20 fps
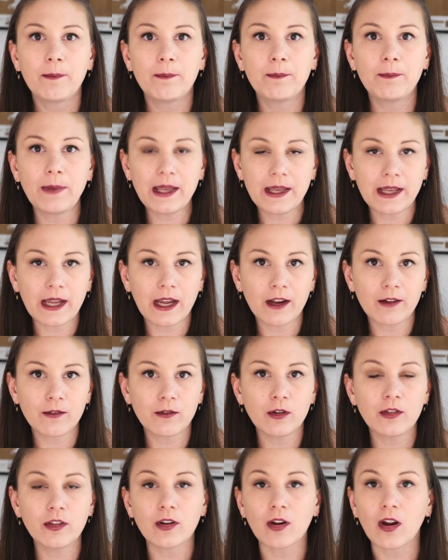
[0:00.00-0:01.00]
Be
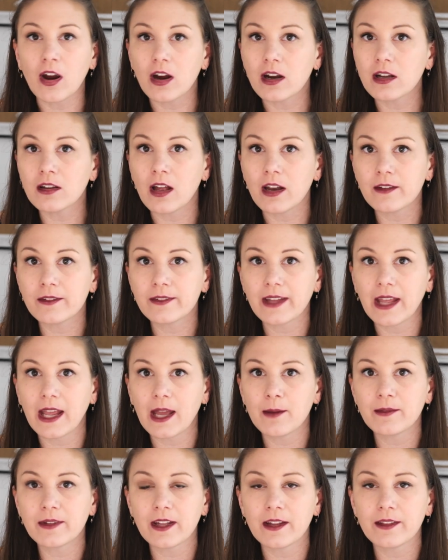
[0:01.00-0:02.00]
careful, there are a lot of
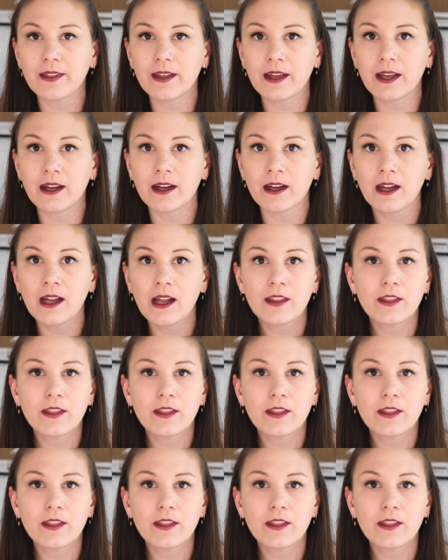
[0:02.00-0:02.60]
scams out there.